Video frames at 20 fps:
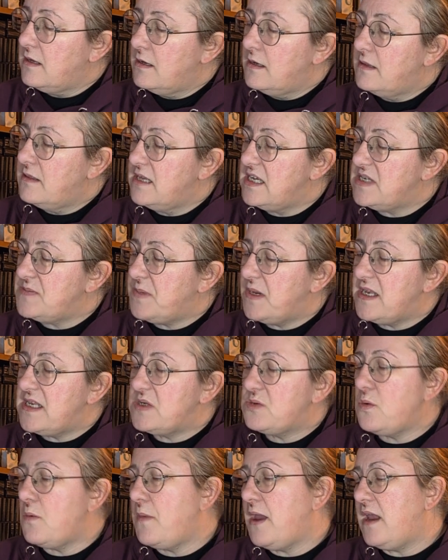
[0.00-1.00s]
it? These
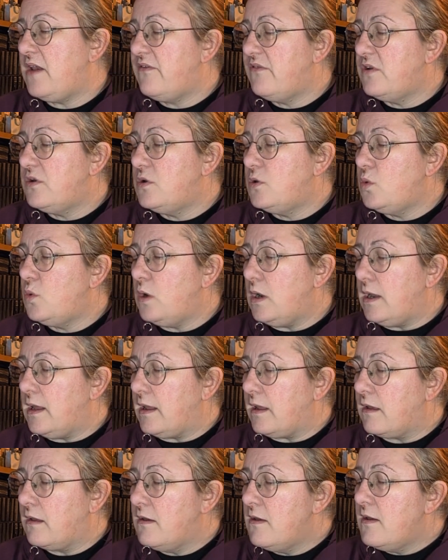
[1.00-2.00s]
pens were made for
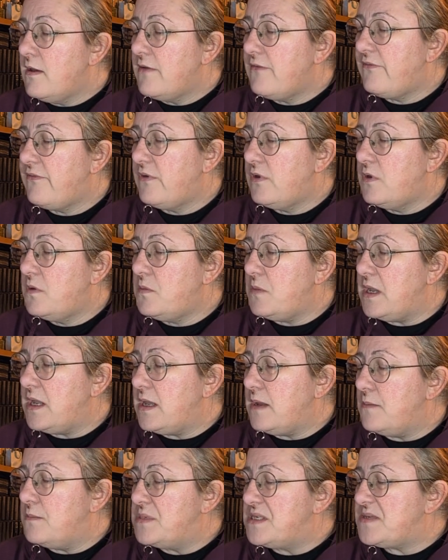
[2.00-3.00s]
doodling.
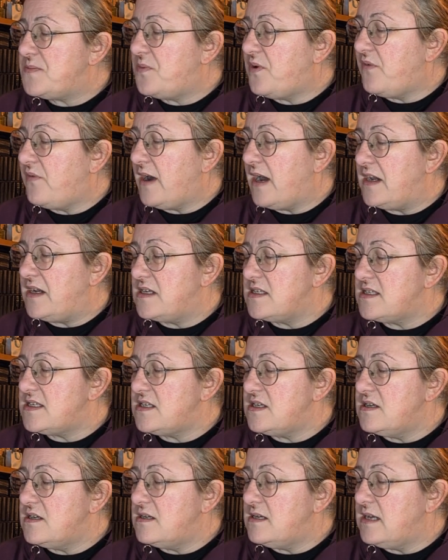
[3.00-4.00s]
Firm nibs provide a
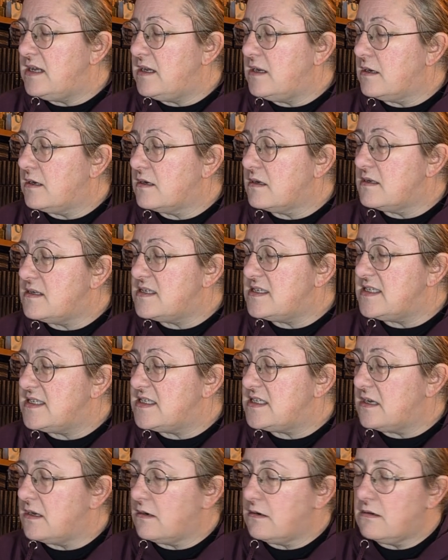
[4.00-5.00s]
sturdy and
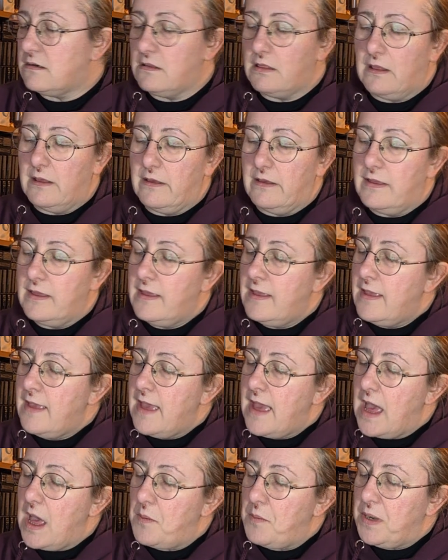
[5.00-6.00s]
consistent colour
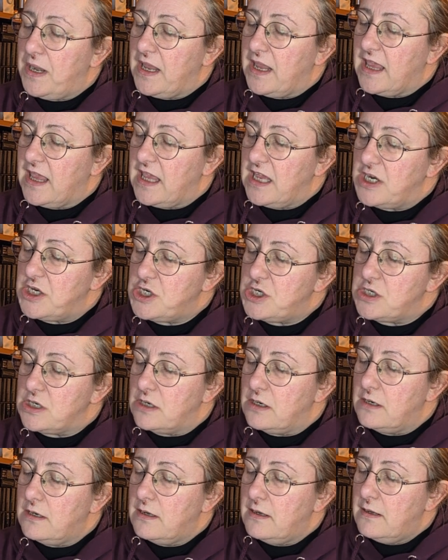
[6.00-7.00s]

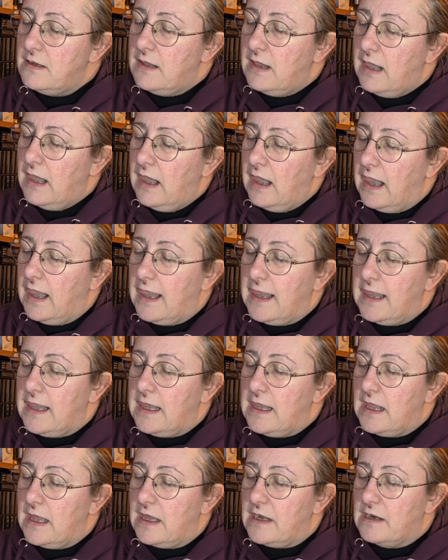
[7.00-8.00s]
application,
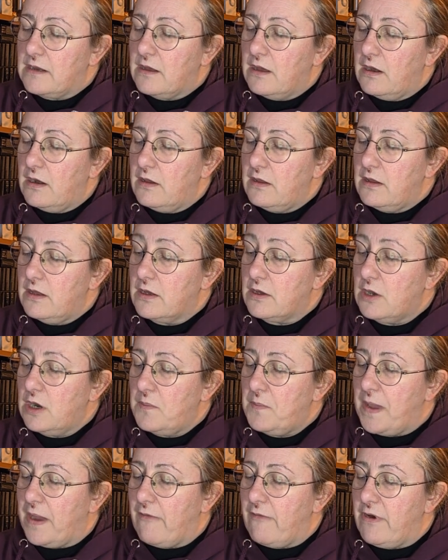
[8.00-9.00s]
and a colour
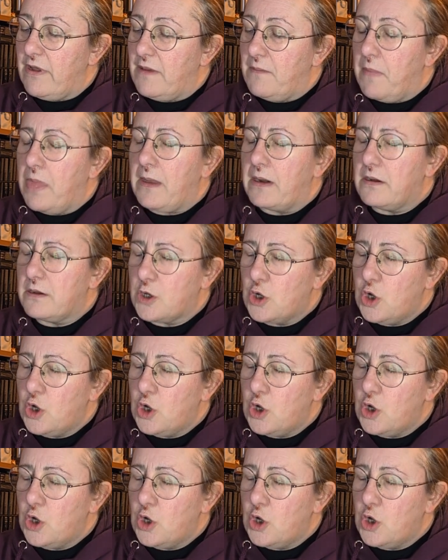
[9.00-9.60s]
palette